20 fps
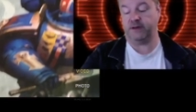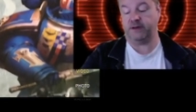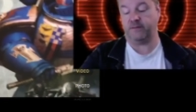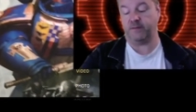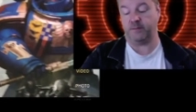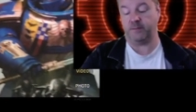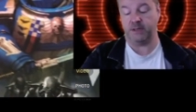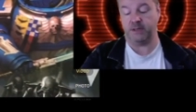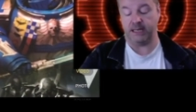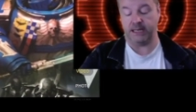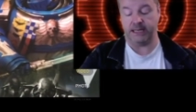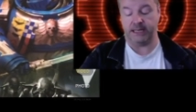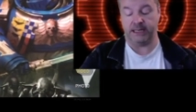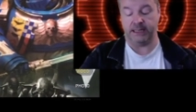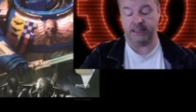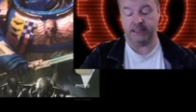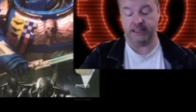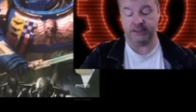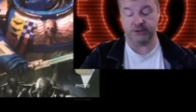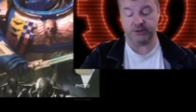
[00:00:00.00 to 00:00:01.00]
of him,
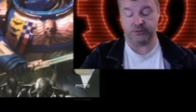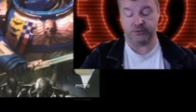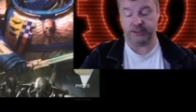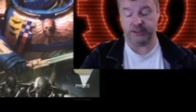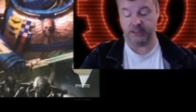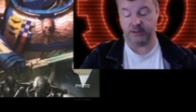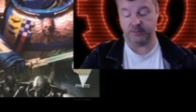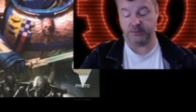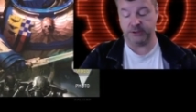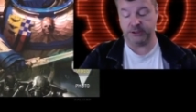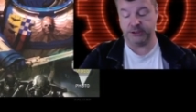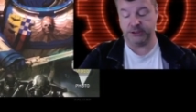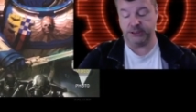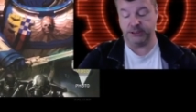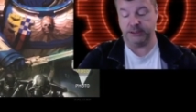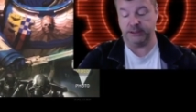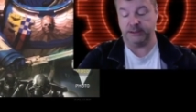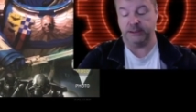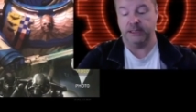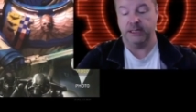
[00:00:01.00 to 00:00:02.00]
and it's greatly
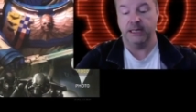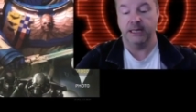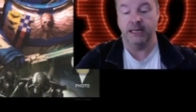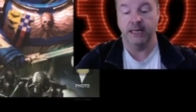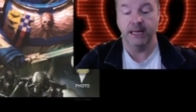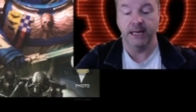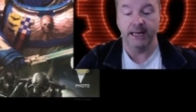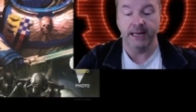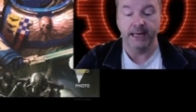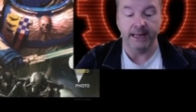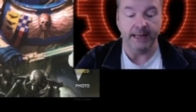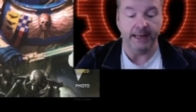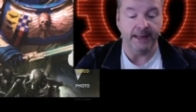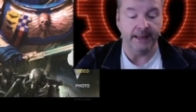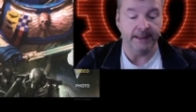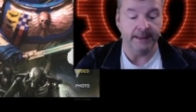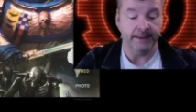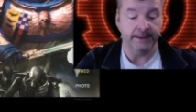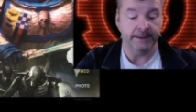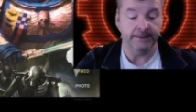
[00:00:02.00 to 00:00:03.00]
appreciated.
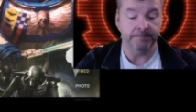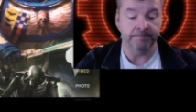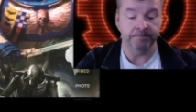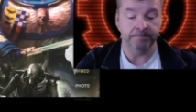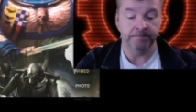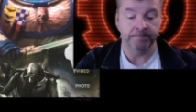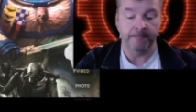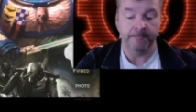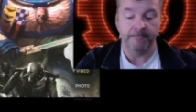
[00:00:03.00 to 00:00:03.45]
Um,